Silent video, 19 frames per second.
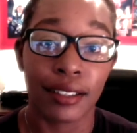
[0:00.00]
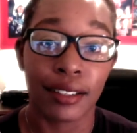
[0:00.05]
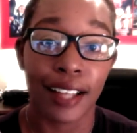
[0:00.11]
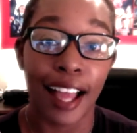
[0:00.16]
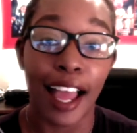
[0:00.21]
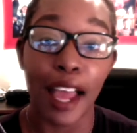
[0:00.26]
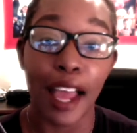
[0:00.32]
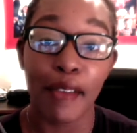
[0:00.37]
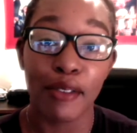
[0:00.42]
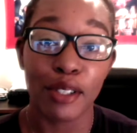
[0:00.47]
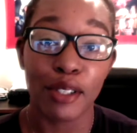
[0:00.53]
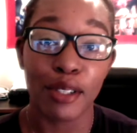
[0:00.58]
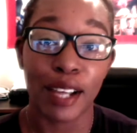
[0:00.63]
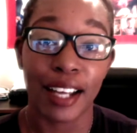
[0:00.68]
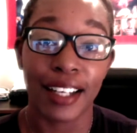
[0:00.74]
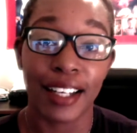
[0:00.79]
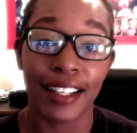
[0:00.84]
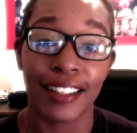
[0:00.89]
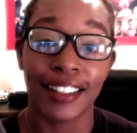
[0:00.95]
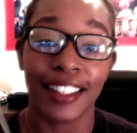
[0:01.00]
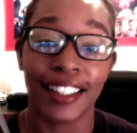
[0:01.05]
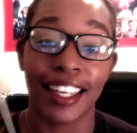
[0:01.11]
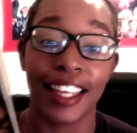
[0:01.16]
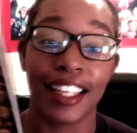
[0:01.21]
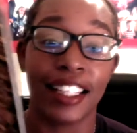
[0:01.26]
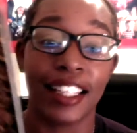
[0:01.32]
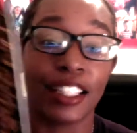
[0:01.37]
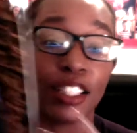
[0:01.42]
I haven't tried it on
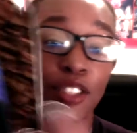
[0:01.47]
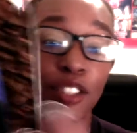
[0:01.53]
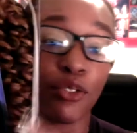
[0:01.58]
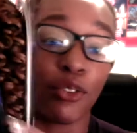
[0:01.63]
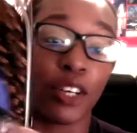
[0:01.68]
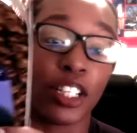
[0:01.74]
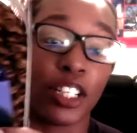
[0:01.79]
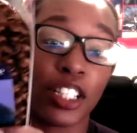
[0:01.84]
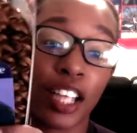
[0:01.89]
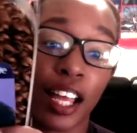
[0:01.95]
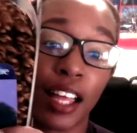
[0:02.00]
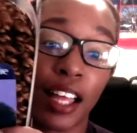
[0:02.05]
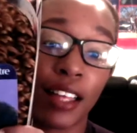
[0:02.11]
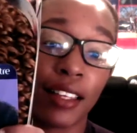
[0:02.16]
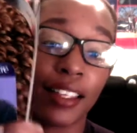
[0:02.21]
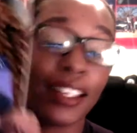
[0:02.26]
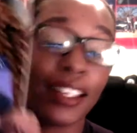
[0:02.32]
yet. This is fresh out.